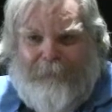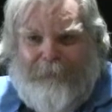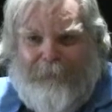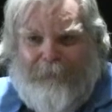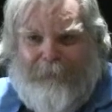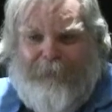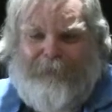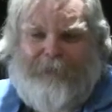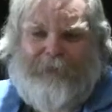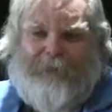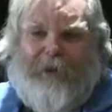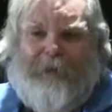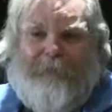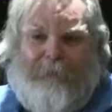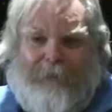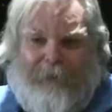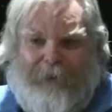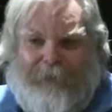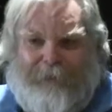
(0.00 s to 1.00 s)
So they're
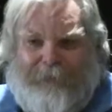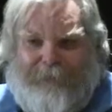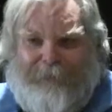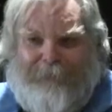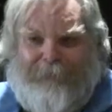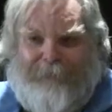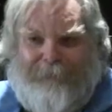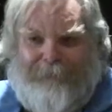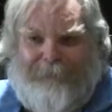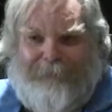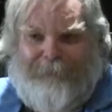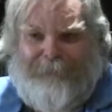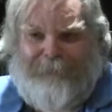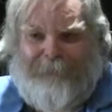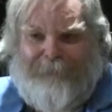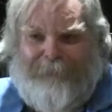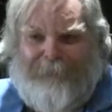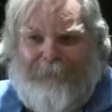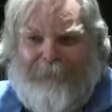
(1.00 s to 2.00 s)
stuck with us.
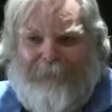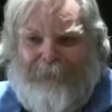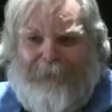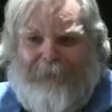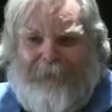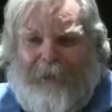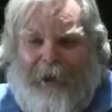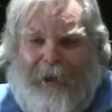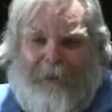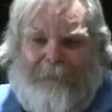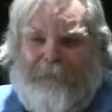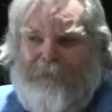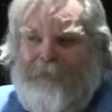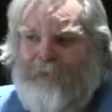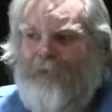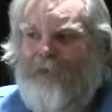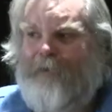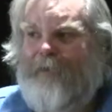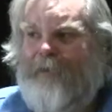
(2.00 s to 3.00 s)
I have a
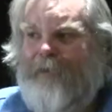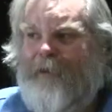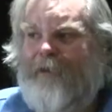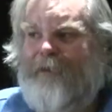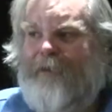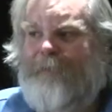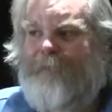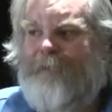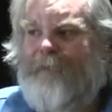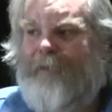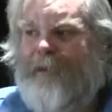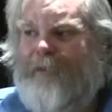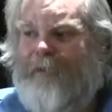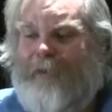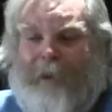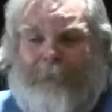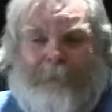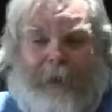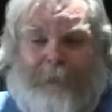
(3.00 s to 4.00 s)
two year lease to protect
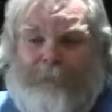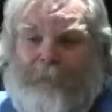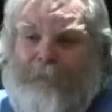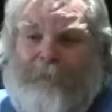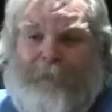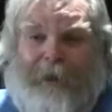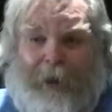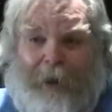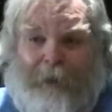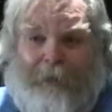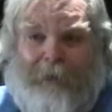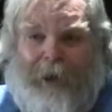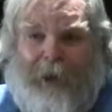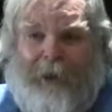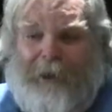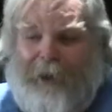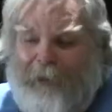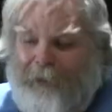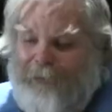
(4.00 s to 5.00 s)
it. I'm not moving out.
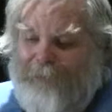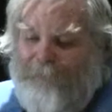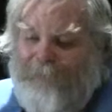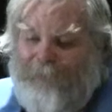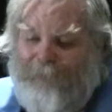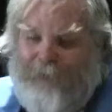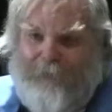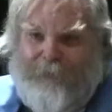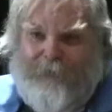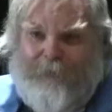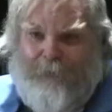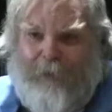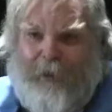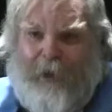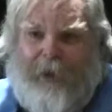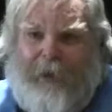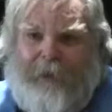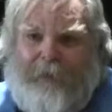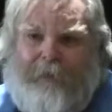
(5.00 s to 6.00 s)
I like living there, it's
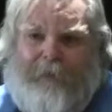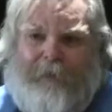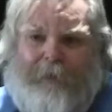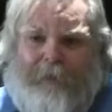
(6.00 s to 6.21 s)
quiet.